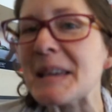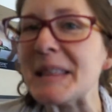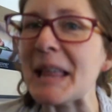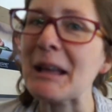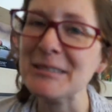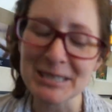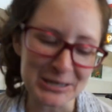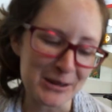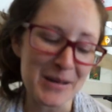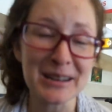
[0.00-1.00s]
Like, it was a
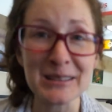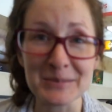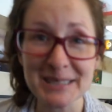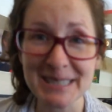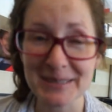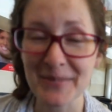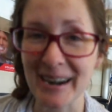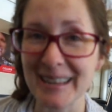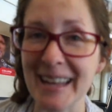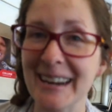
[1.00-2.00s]
joke about ellipses and
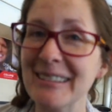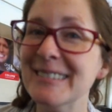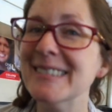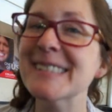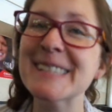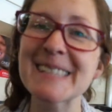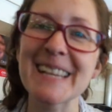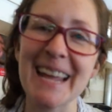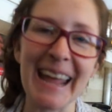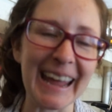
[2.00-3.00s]
parentheticals,
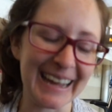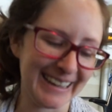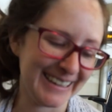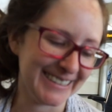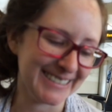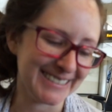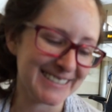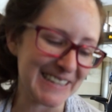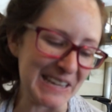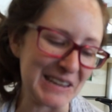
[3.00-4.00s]
and
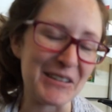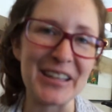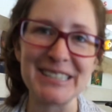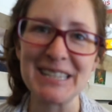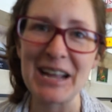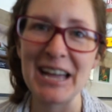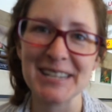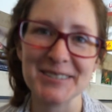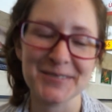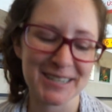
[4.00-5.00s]
y'all, that's the kind
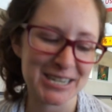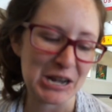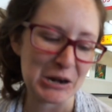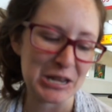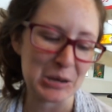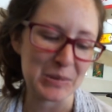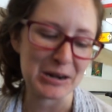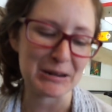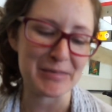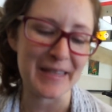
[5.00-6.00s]
of nerd
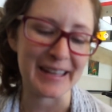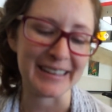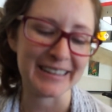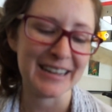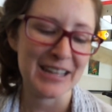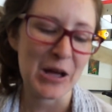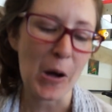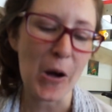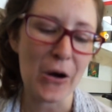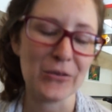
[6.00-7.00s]
humor that
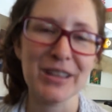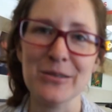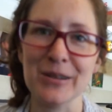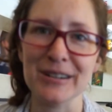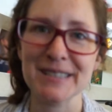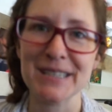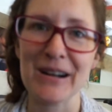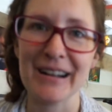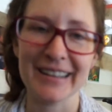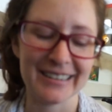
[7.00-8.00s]
only works
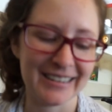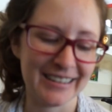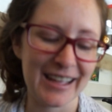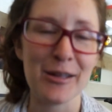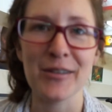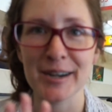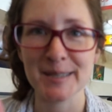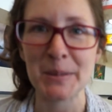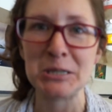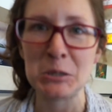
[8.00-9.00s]
on a very
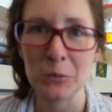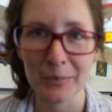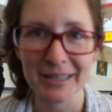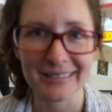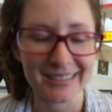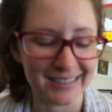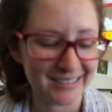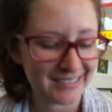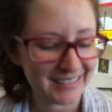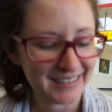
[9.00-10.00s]
special woman,
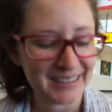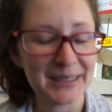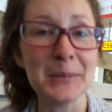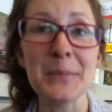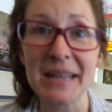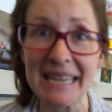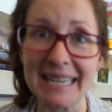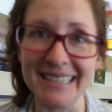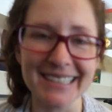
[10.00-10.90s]
me.